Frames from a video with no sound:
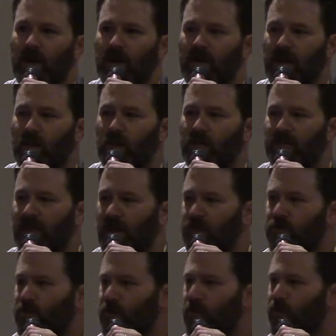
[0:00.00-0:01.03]
I think we
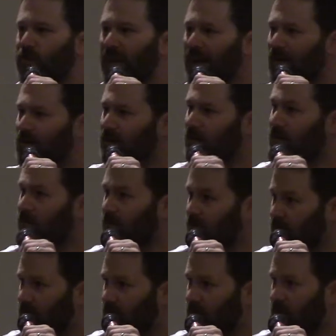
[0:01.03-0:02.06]
found two thousand.
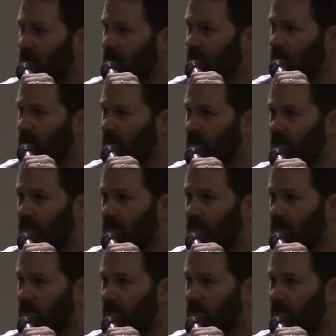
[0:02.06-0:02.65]
I